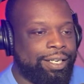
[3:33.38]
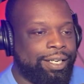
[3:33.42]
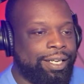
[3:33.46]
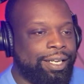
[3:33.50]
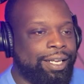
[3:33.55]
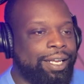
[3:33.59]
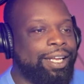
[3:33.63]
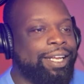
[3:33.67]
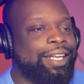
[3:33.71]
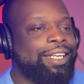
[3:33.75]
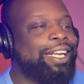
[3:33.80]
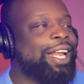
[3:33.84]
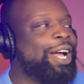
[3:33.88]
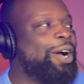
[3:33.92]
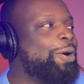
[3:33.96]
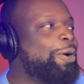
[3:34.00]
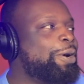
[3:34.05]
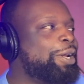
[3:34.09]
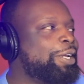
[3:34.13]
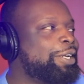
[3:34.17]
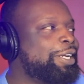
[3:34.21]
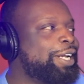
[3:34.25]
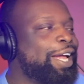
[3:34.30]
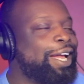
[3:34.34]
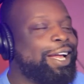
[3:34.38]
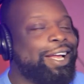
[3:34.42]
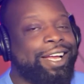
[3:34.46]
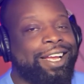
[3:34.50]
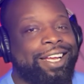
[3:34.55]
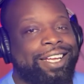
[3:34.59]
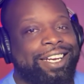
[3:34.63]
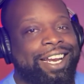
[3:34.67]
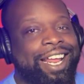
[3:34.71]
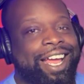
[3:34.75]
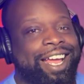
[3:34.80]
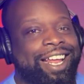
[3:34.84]
Now hold up,
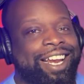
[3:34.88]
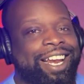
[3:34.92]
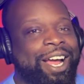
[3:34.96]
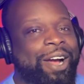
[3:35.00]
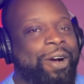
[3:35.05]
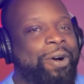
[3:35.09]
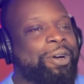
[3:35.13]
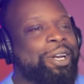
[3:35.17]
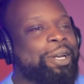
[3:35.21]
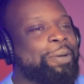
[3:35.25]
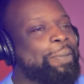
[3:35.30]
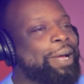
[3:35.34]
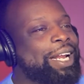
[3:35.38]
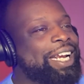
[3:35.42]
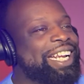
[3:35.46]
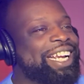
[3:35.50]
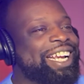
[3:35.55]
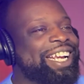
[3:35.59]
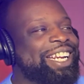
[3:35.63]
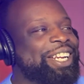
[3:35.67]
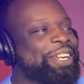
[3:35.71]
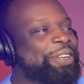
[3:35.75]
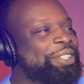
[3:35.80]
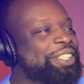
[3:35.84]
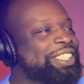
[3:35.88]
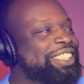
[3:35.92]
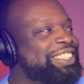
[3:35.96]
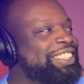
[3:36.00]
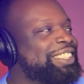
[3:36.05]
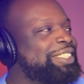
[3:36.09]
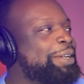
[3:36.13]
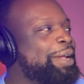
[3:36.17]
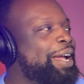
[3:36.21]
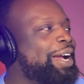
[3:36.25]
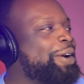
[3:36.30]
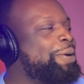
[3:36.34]
now hold up, my nigga. You just,
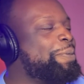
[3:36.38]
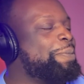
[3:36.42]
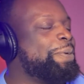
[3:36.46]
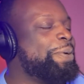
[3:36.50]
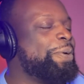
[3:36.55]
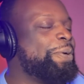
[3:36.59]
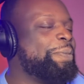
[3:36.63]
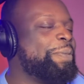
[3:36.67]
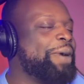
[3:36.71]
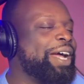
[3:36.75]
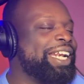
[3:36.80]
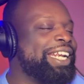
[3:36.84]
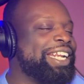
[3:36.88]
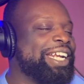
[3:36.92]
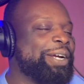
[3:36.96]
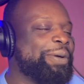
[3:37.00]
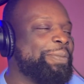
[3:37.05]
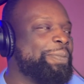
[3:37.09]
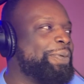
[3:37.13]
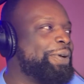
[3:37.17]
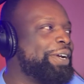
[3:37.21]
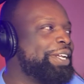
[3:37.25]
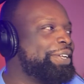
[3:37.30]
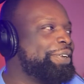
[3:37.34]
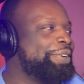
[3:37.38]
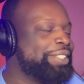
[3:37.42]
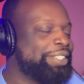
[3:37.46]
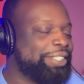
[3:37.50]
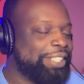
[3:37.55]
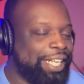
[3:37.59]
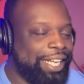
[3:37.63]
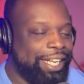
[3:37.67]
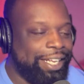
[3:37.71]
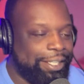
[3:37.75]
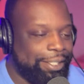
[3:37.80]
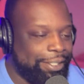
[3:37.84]
now come on, my nigga, boy. You.
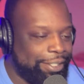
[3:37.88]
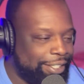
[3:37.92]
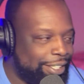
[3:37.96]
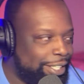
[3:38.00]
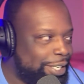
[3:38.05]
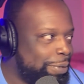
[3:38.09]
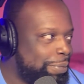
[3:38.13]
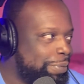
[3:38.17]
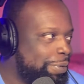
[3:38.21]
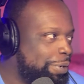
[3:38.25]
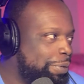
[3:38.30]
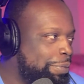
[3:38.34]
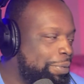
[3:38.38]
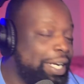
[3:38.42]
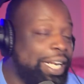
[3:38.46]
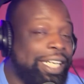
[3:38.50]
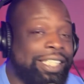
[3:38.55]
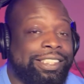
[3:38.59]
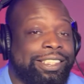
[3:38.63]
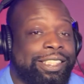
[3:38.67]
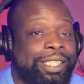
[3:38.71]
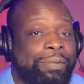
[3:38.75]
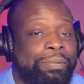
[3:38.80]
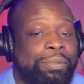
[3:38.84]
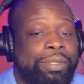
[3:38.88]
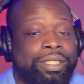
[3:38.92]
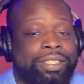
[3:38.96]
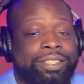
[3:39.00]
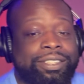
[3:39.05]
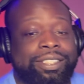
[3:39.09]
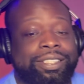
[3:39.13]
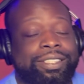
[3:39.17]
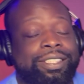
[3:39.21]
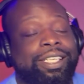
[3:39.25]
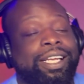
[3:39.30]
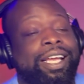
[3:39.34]
Come on, man. I say a buck,
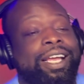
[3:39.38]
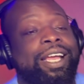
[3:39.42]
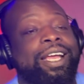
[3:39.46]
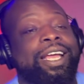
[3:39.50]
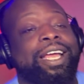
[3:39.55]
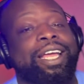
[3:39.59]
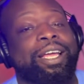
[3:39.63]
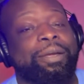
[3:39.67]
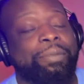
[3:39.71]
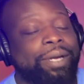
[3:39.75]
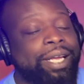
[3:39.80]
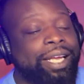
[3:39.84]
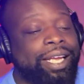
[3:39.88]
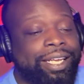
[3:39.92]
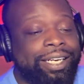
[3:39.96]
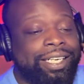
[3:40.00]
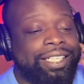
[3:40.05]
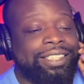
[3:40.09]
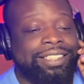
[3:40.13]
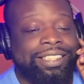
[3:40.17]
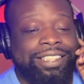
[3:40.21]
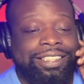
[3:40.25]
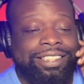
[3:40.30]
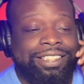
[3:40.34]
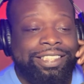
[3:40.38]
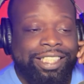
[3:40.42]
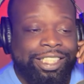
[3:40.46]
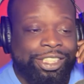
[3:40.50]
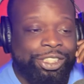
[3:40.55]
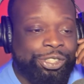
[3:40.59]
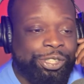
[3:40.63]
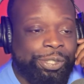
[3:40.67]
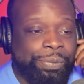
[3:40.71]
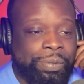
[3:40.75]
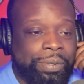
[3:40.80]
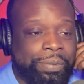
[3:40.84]
too. Hey, man, this nigga
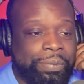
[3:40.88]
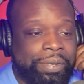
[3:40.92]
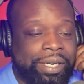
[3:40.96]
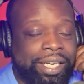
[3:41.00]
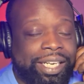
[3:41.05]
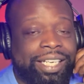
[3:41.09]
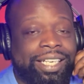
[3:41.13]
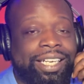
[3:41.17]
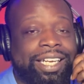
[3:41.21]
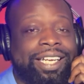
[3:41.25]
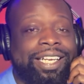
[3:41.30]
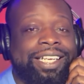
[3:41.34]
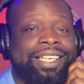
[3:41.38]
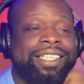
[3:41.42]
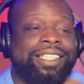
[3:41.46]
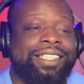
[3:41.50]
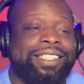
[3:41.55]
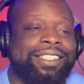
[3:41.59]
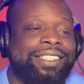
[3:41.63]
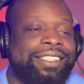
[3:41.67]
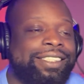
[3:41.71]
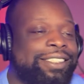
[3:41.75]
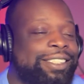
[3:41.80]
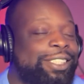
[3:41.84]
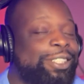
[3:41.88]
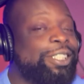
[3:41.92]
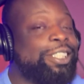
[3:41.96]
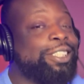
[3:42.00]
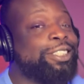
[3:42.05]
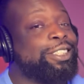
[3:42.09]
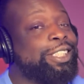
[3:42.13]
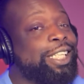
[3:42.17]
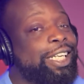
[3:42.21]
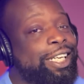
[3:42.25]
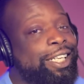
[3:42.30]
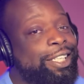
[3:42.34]
tripping, man. Hey, you
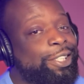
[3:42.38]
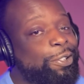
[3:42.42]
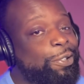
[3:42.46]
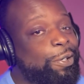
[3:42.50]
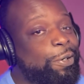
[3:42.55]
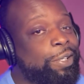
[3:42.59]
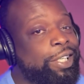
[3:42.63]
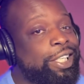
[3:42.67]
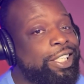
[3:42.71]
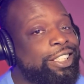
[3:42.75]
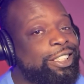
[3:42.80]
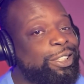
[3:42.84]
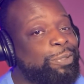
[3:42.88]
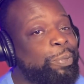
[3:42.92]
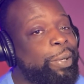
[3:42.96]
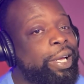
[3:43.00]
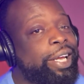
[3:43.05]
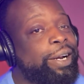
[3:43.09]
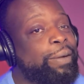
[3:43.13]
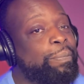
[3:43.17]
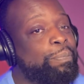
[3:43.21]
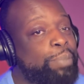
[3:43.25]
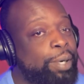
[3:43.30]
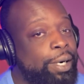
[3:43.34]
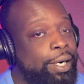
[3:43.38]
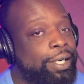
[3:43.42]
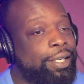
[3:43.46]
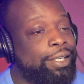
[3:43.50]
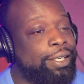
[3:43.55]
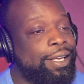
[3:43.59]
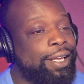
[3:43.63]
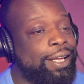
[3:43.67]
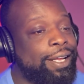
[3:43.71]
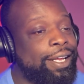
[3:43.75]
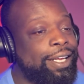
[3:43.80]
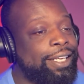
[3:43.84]
just said you gonna get this man a
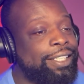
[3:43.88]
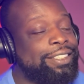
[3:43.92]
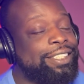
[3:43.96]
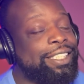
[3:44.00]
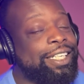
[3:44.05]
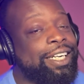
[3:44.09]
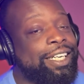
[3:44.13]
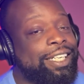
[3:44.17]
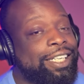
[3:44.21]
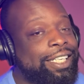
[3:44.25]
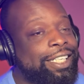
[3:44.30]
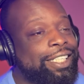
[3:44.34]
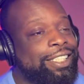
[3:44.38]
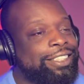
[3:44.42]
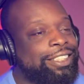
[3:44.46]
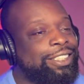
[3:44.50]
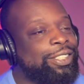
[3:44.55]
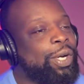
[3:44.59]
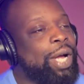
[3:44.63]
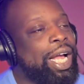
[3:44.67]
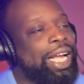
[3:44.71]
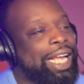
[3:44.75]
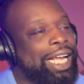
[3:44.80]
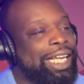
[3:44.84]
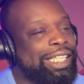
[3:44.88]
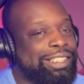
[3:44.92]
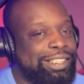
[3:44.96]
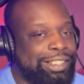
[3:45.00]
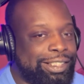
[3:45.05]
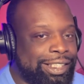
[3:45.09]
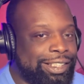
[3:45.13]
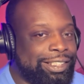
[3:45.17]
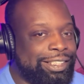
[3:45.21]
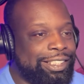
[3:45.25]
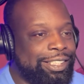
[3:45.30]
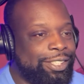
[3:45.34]
buck to the other nigga, so I got
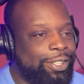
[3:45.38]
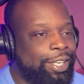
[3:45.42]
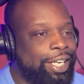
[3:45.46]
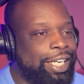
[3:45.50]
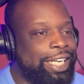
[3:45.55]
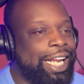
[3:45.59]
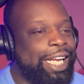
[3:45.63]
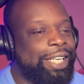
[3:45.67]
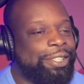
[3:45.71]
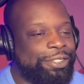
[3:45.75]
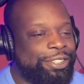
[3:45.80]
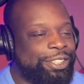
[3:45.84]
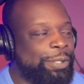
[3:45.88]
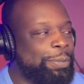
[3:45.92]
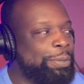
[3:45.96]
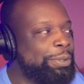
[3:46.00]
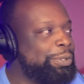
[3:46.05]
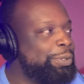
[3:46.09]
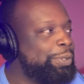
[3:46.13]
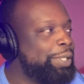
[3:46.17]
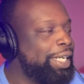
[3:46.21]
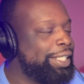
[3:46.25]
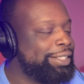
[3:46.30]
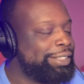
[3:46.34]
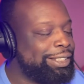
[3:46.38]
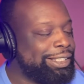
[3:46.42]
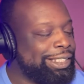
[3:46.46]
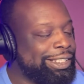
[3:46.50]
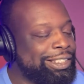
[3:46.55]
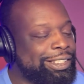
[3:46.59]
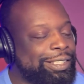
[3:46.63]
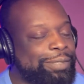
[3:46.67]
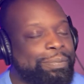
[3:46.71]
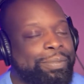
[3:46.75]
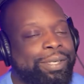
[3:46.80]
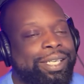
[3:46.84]
60 on it. Now you talking about you got
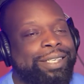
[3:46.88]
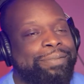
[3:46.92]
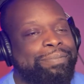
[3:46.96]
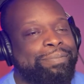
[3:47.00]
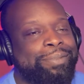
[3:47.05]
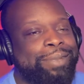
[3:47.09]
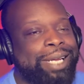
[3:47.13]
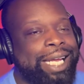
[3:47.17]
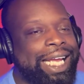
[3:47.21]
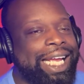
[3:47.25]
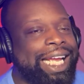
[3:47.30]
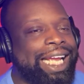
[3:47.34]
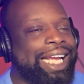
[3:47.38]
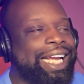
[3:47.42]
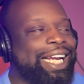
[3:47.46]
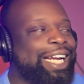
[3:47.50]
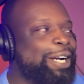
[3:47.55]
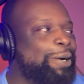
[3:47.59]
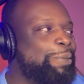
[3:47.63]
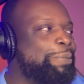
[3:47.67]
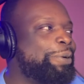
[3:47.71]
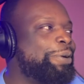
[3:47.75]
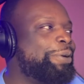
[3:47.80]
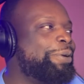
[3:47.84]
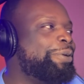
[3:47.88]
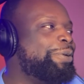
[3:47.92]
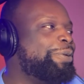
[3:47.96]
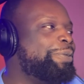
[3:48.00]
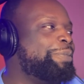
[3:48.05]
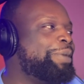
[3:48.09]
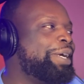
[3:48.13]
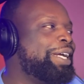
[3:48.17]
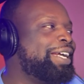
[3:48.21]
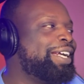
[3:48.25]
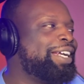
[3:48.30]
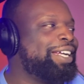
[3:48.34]
60, man. Man, come on,
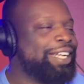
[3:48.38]
man.